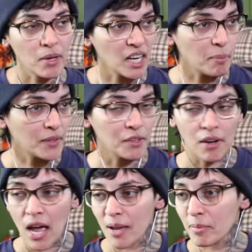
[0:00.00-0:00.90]
pick up on the
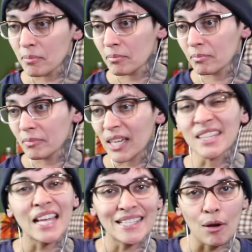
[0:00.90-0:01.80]
vibe.
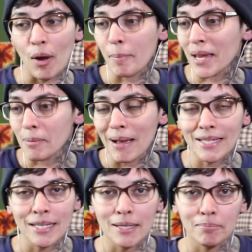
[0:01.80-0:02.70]
And that's how I pick my
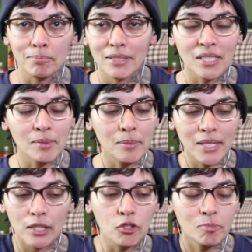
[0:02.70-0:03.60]
team. Sometimes
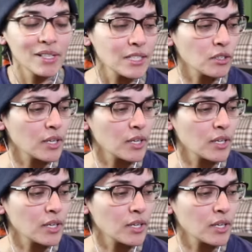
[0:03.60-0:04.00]
I lose, but that's